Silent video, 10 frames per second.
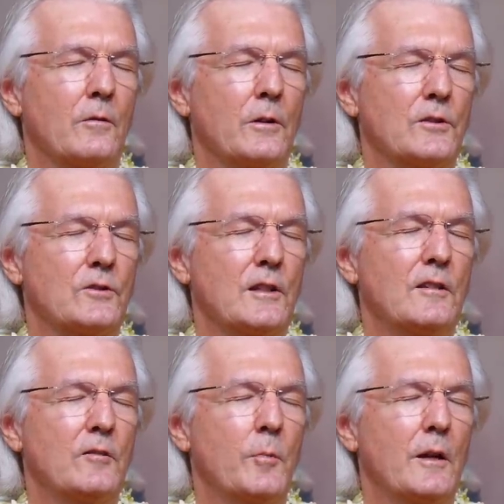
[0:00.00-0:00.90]

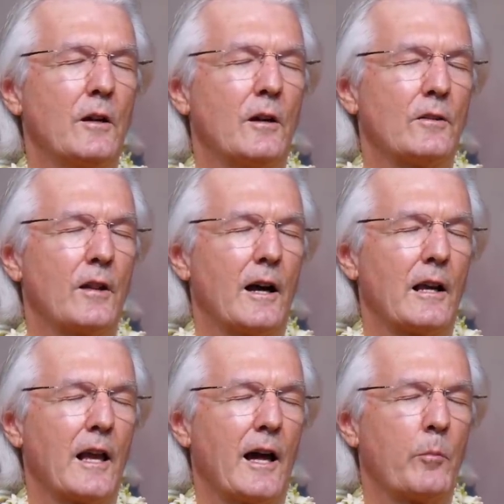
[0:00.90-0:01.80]
Receive me on
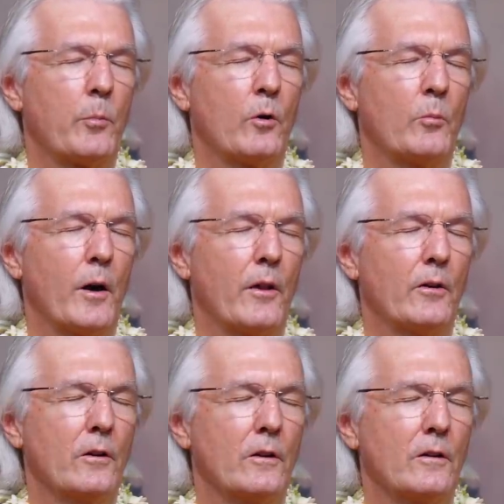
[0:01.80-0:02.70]
thy lap, O
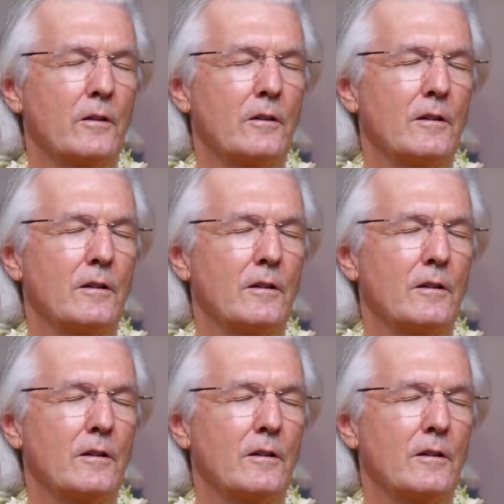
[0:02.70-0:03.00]
Mother.